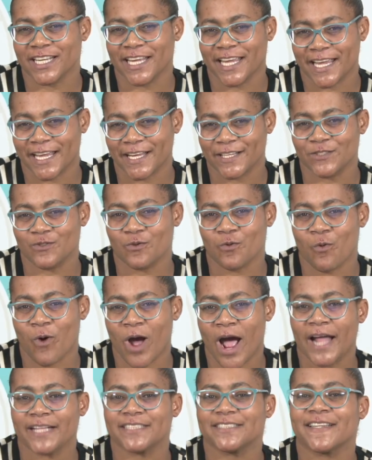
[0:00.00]
get
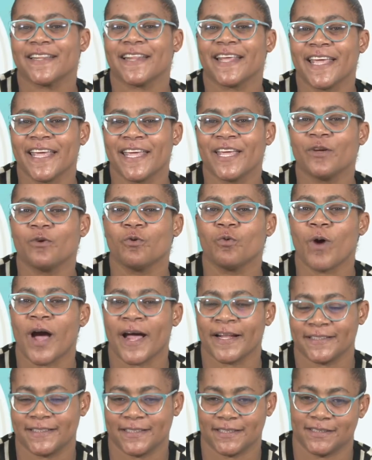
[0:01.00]
what they
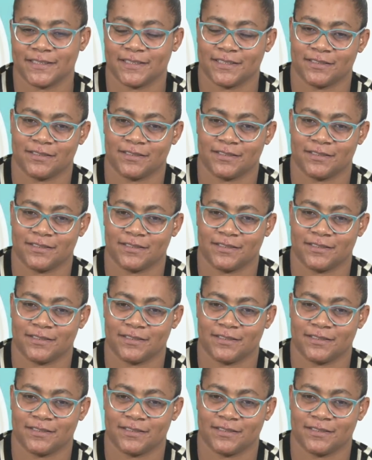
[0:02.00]
wanted.